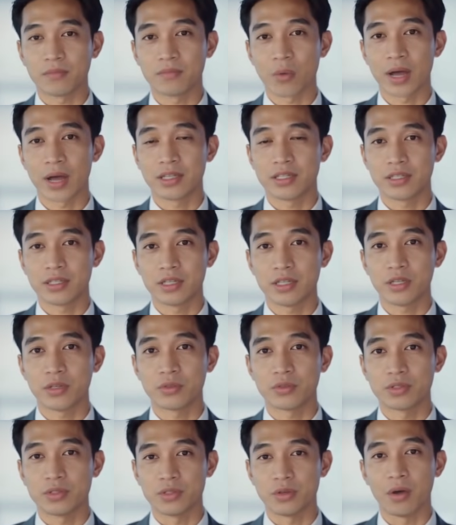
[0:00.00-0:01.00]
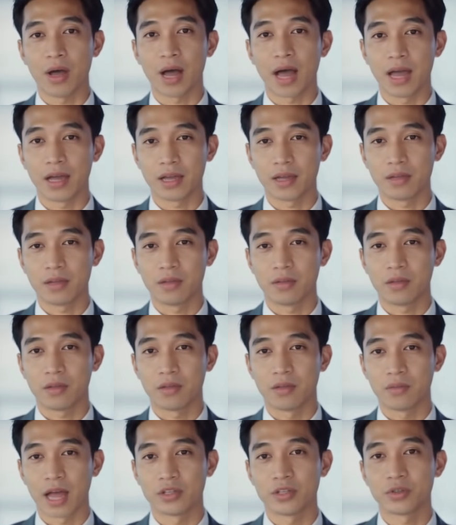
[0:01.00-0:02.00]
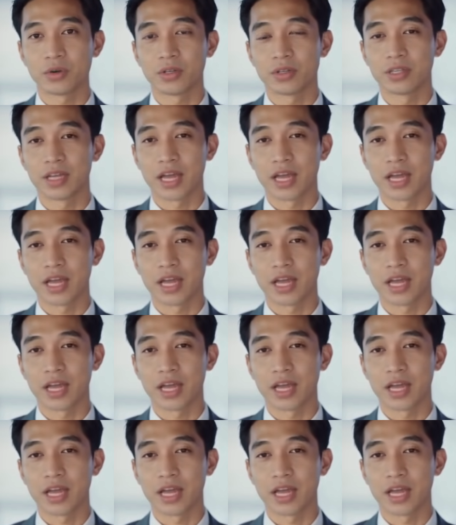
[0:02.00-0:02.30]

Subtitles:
Why is the yield so high? I show a